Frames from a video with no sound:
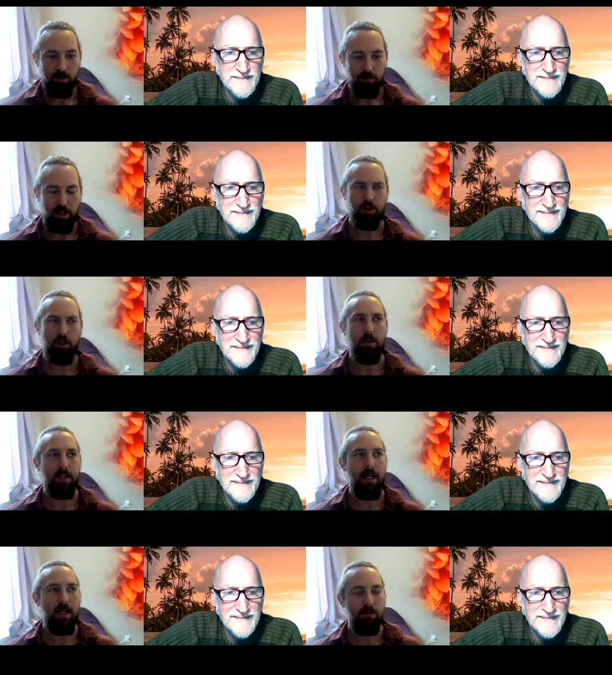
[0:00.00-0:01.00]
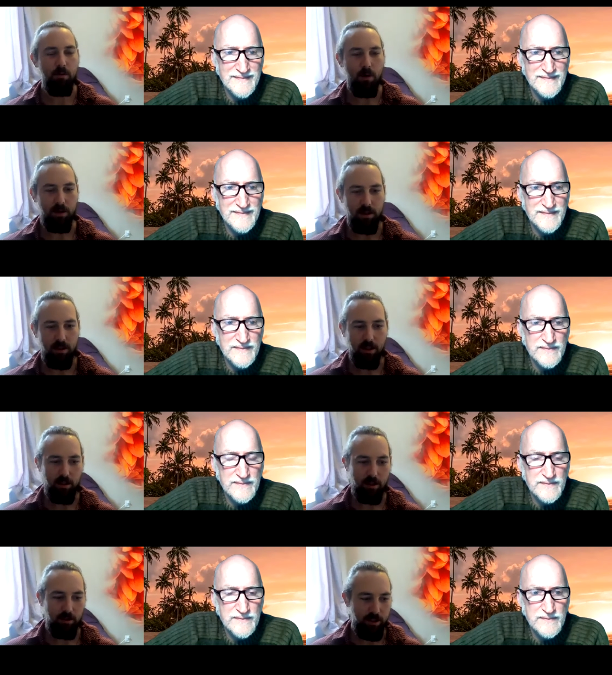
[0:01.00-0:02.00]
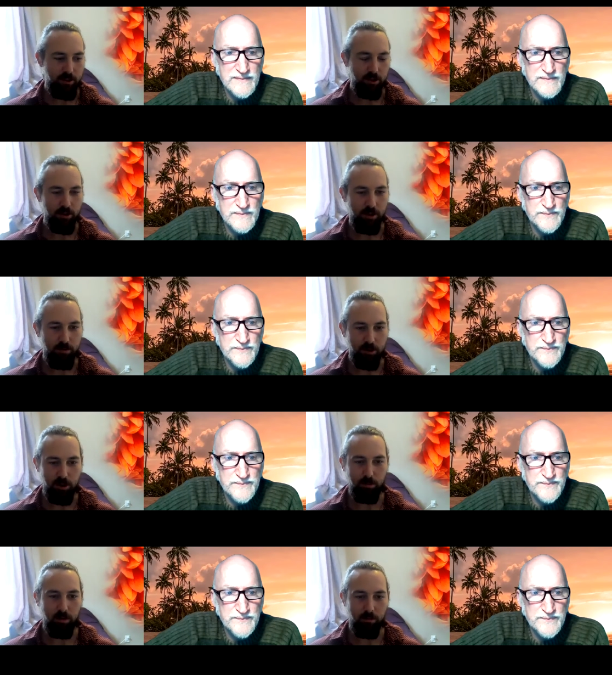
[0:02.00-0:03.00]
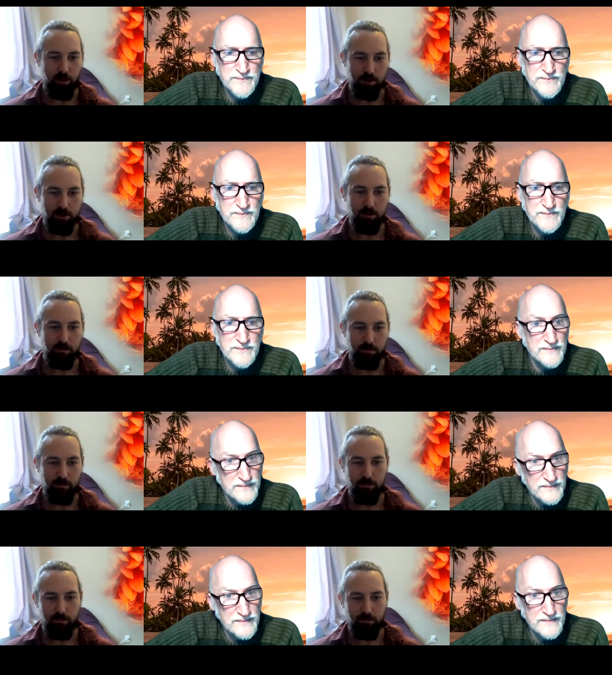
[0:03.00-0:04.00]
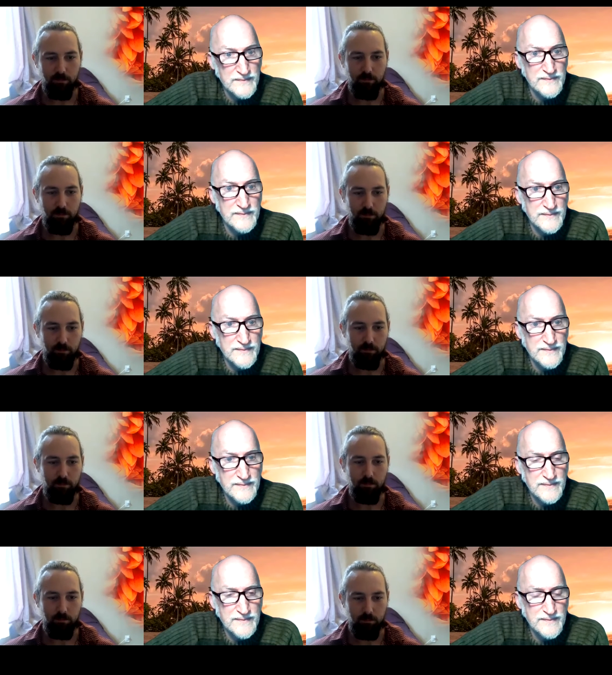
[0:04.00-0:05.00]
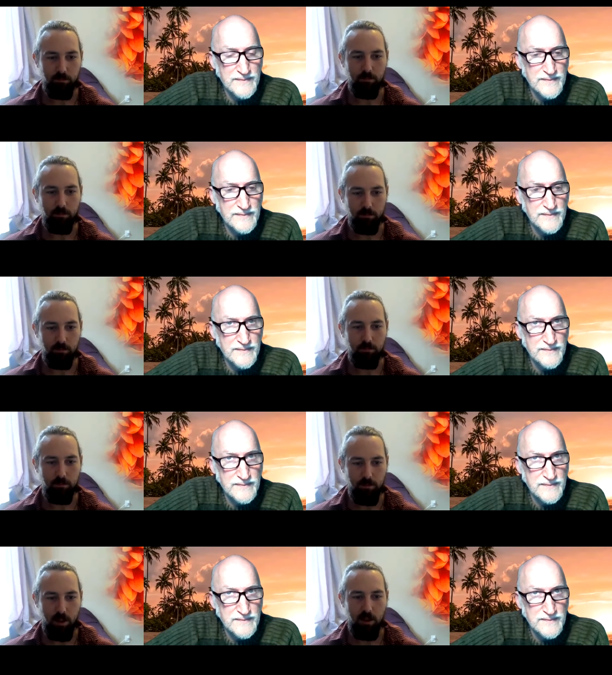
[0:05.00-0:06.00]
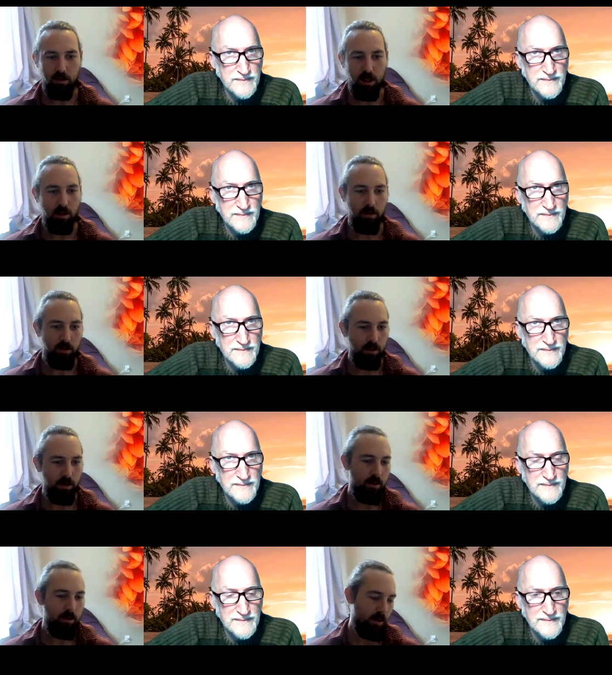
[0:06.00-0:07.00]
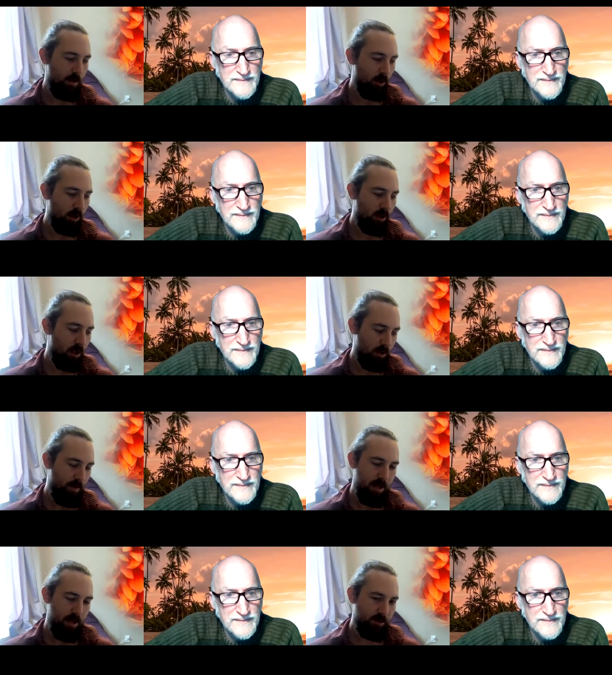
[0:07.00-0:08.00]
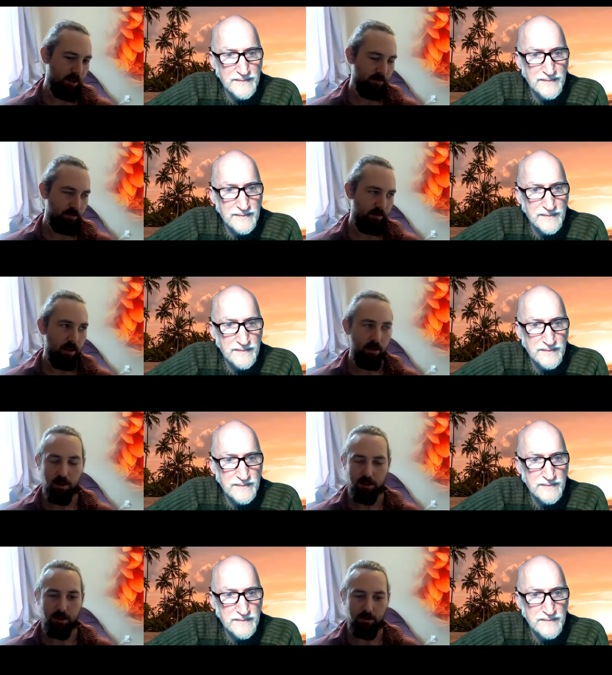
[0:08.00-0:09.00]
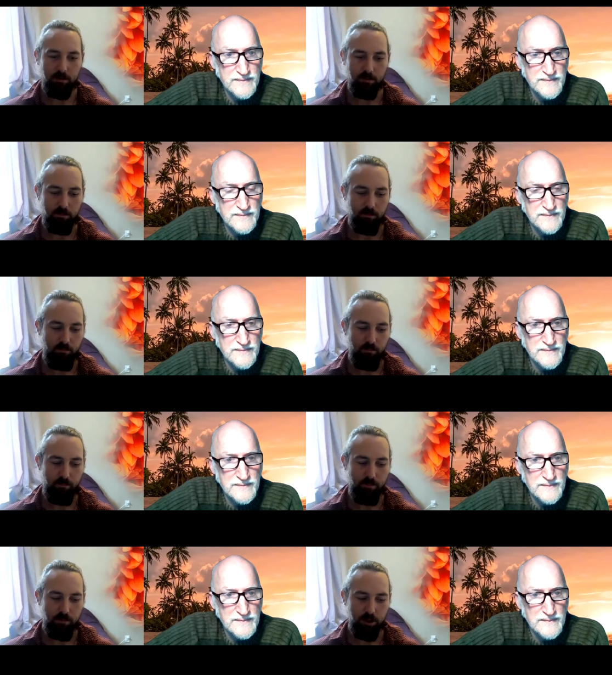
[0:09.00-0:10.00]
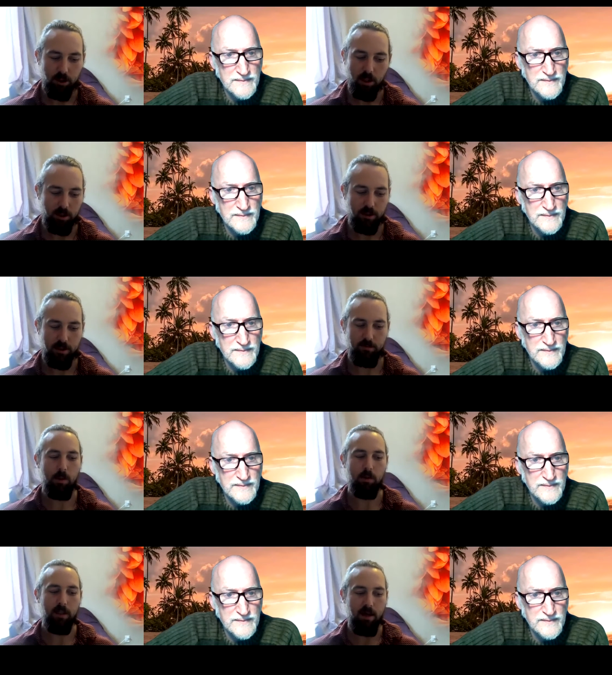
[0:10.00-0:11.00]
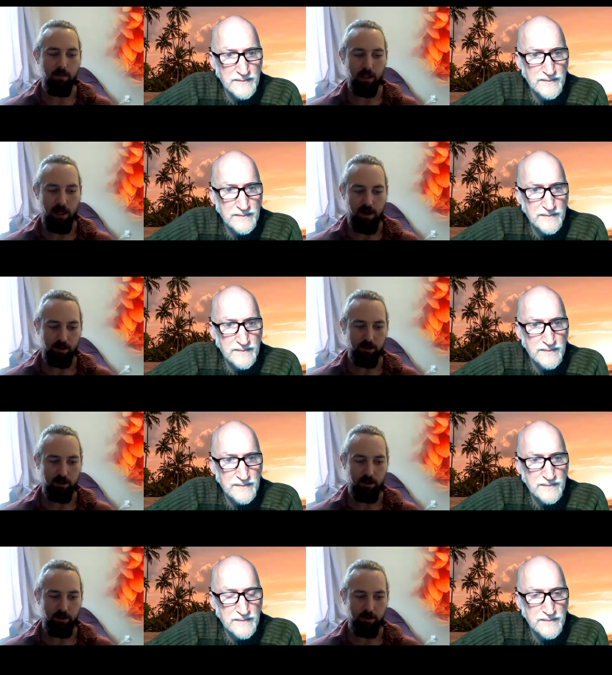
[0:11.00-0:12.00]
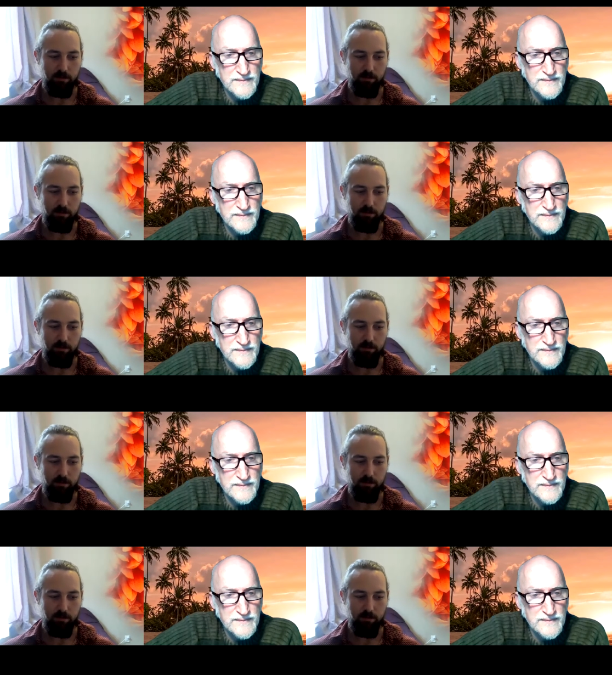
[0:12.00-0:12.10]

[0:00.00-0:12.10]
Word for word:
Speaker 1: I showed my game to one of the uh, teachers, and he was super impressed. Hmm. hmm. And yeah, I'm learning a lot of math stuff, and also just a lot of stuff about game mechanics and